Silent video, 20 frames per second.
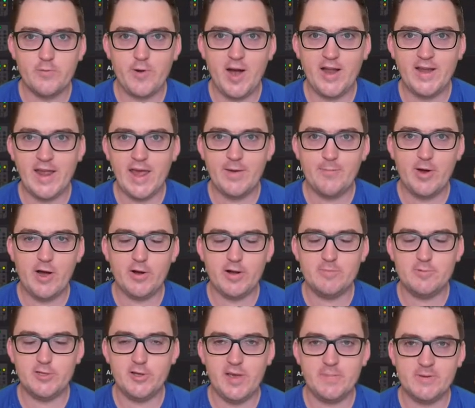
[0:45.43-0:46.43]
And
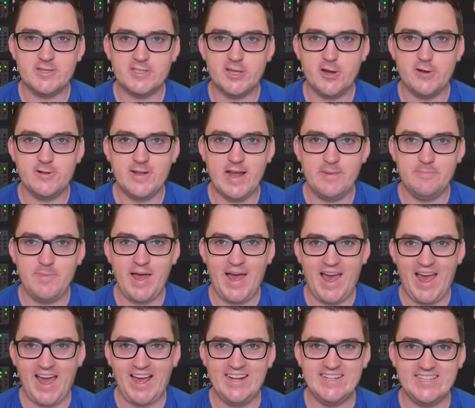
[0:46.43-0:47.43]
welcome to episode
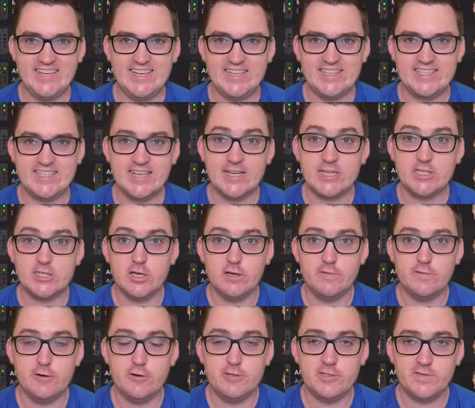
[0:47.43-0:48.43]
number 86
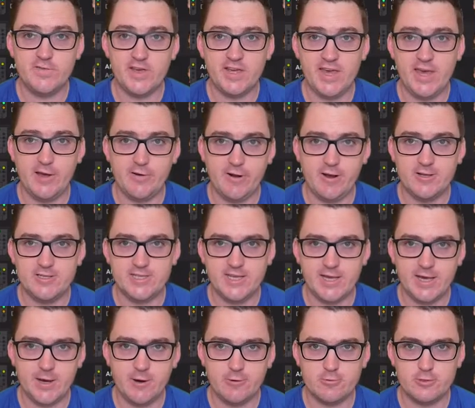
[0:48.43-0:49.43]
of Husavik Heroes
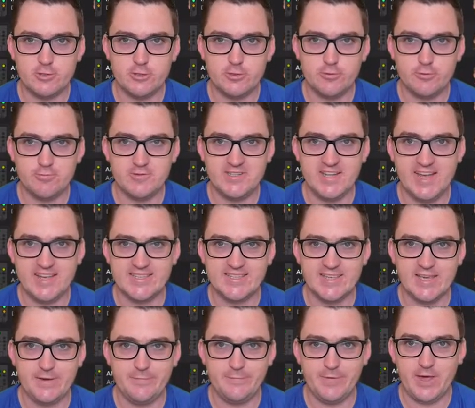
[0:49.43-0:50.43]
here on Shaun Does
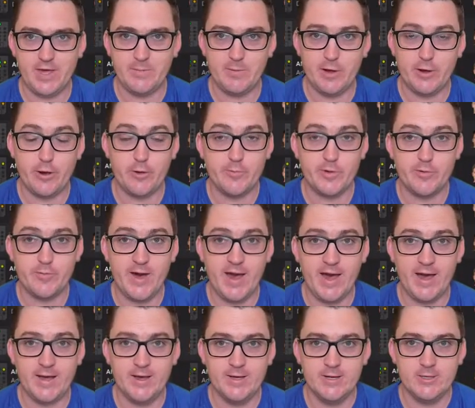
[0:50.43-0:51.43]
FM. I hope you
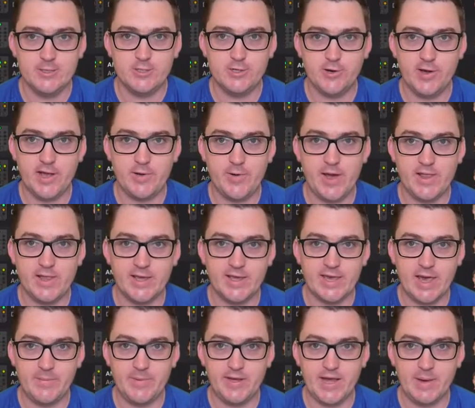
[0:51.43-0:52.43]
are doing well. And
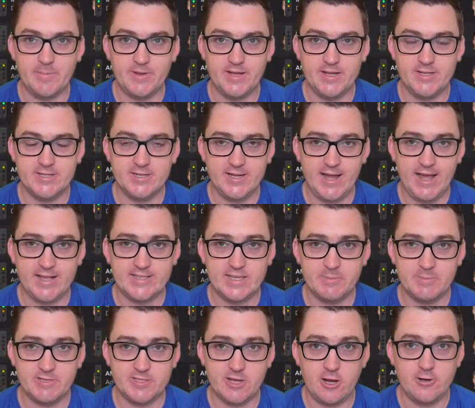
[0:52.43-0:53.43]
coming up in today's
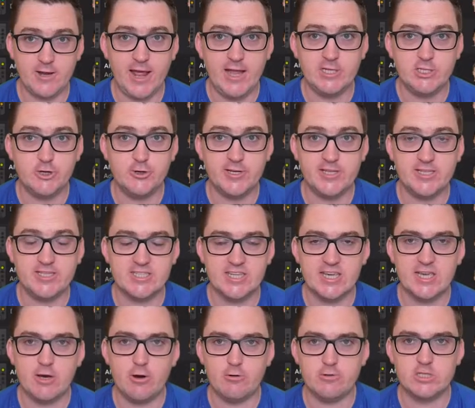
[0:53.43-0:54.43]
episode, as you can
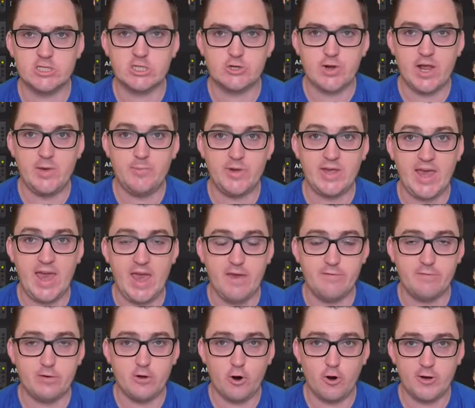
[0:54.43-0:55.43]
see on screen, we
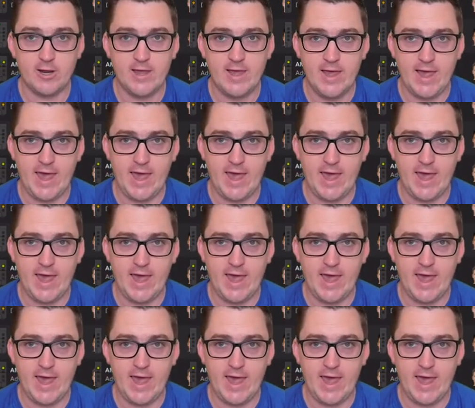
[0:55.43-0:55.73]
have got